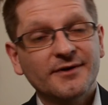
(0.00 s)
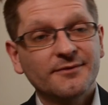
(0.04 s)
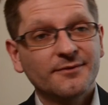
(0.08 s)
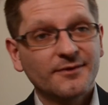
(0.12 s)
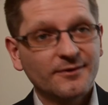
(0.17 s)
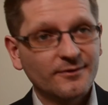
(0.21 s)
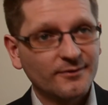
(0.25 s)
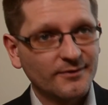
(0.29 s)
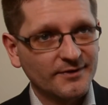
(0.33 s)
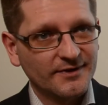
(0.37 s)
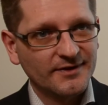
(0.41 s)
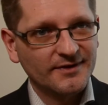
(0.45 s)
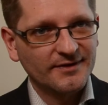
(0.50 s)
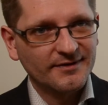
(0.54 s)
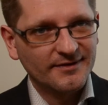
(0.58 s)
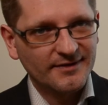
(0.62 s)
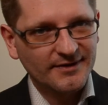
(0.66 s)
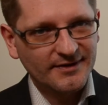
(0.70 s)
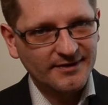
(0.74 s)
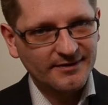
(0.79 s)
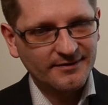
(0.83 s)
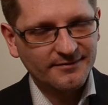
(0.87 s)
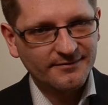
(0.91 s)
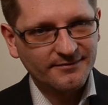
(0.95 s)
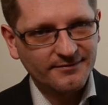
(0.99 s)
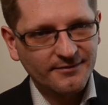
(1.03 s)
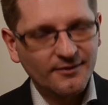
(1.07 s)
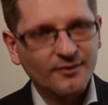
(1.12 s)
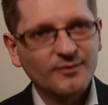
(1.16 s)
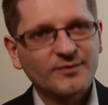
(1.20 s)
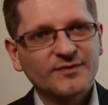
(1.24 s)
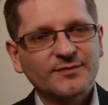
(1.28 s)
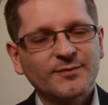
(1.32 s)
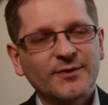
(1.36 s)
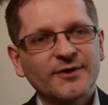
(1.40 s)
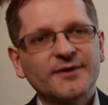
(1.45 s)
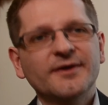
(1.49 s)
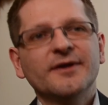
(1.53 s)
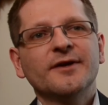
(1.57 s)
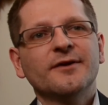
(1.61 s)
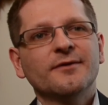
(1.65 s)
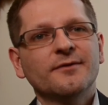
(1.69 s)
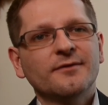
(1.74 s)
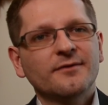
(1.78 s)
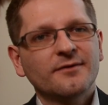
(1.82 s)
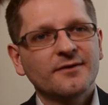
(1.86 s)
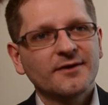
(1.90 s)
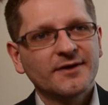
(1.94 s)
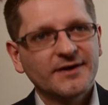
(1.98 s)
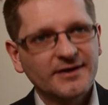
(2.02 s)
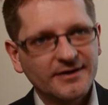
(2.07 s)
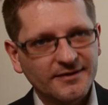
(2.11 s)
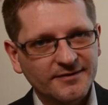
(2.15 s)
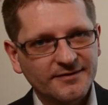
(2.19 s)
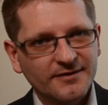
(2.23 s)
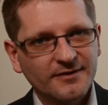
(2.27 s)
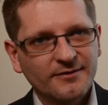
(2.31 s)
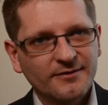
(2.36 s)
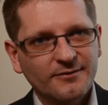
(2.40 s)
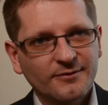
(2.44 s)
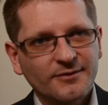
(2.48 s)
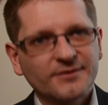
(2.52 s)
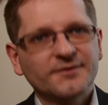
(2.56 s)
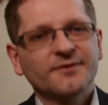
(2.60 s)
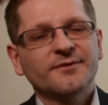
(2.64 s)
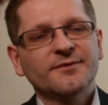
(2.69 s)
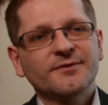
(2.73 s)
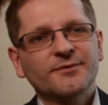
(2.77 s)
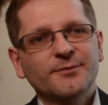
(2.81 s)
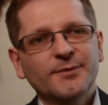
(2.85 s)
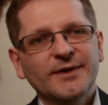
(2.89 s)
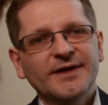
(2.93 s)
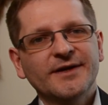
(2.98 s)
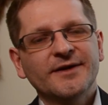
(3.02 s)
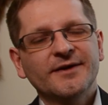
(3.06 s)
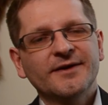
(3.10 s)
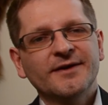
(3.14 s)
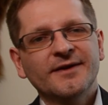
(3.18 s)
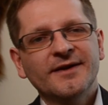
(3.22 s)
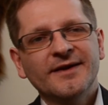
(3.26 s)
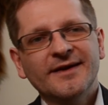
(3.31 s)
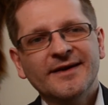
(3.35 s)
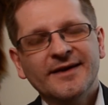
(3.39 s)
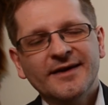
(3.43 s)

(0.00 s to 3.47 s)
we looked at the firms particularly in the north of Sweden,